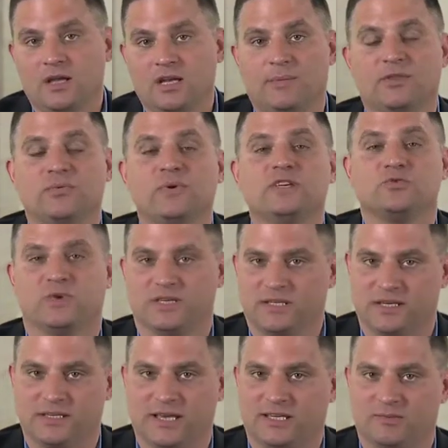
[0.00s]
Number 3 is risk
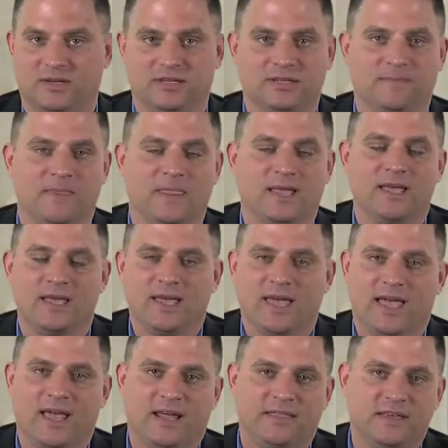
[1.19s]
assessment.
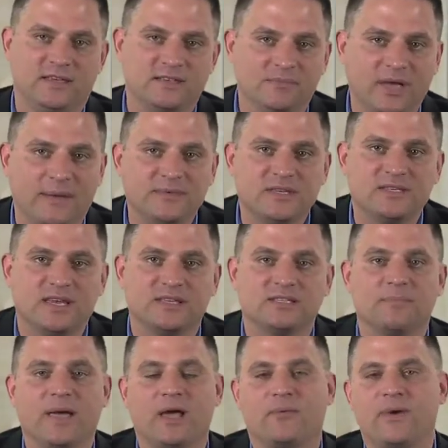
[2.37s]
And I think sometimes this gets a
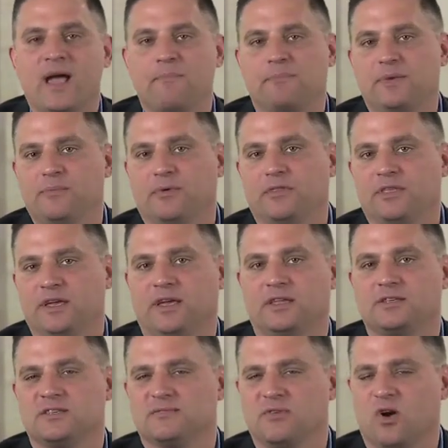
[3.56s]
bad rap. People think
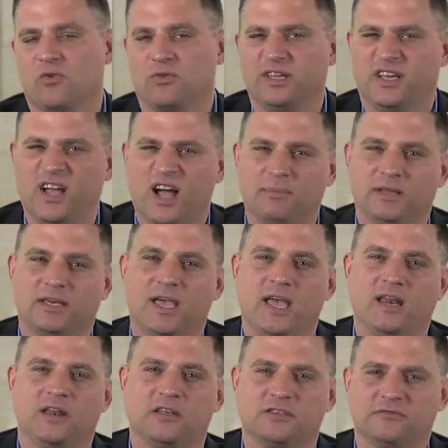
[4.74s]
it's overly
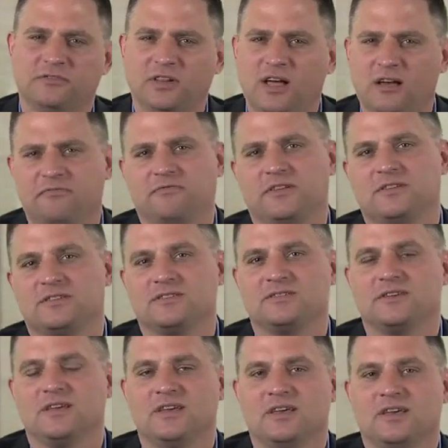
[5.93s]
complicated, it's fluff, it's
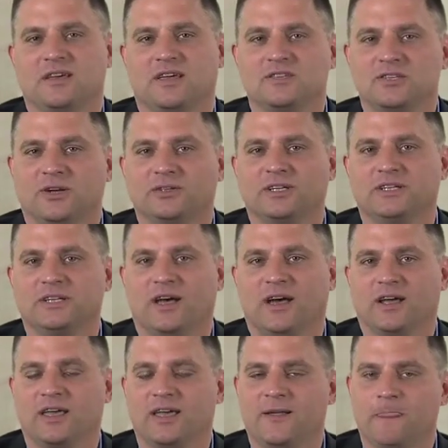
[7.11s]
consultant
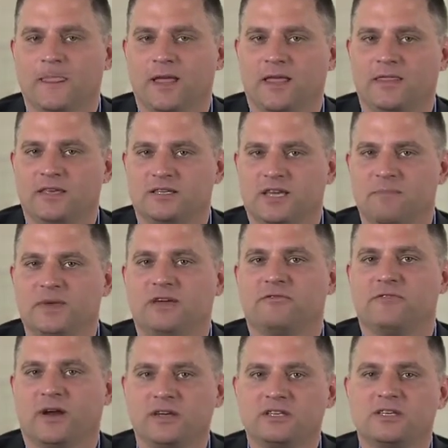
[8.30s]
talk. This can be a
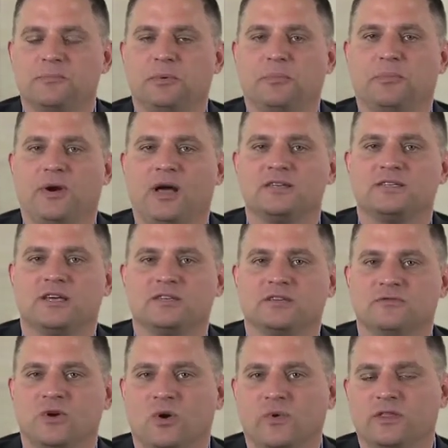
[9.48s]
very simple process
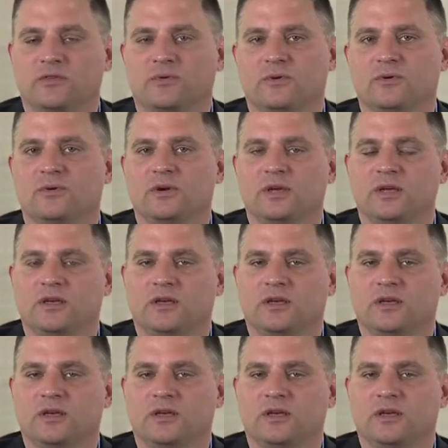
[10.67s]
of going through,